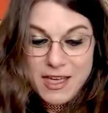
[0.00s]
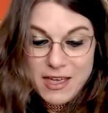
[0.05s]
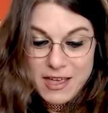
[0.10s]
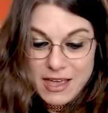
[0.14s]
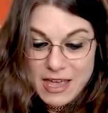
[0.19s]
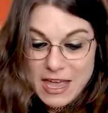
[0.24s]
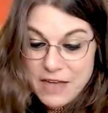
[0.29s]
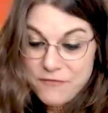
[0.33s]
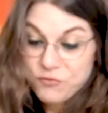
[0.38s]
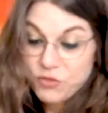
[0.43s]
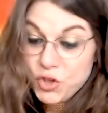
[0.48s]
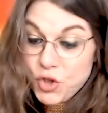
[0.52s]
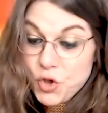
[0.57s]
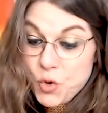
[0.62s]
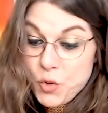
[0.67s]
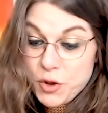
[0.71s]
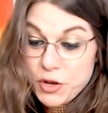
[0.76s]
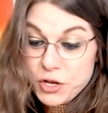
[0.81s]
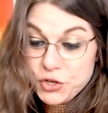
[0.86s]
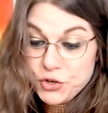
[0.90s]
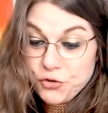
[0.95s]
If you
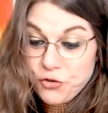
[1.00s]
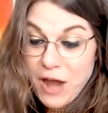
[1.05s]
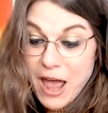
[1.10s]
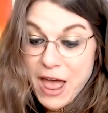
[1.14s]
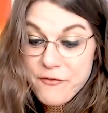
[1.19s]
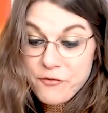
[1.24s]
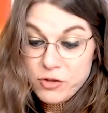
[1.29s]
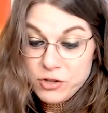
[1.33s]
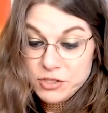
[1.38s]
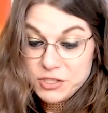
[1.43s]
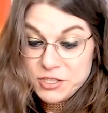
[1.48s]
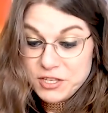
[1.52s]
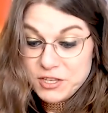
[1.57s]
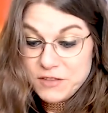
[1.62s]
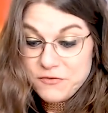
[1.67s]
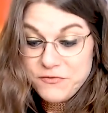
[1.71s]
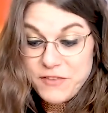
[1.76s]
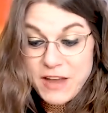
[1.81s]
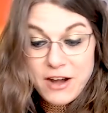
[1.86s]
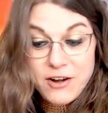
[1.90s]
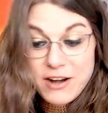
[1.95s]
could travel to the
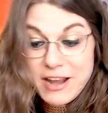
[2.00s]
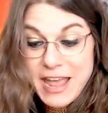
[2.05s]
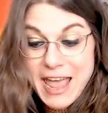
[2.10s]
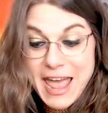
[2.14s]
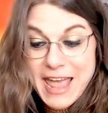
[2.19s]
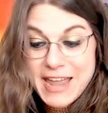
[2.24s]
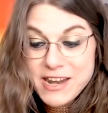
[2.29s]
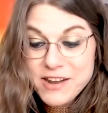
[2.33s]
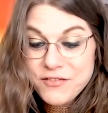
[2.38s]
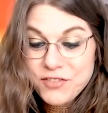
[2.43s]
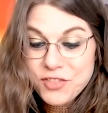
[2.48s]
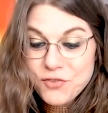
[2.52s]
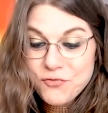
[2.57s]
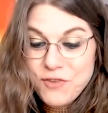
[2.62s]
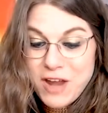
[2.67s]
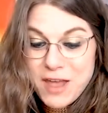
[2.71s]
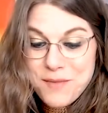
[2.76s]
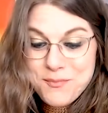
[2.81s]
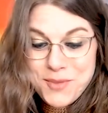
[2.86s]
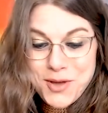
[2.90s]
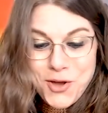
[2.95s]
very end of the
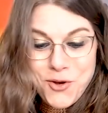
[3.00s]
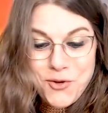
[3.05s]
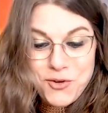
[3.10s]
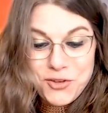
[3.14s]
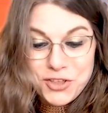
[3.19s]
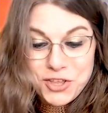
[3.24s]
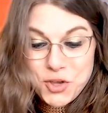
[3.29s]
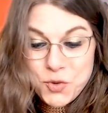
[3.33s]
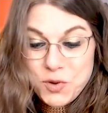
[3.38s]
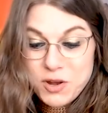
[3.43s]
rainbow, you would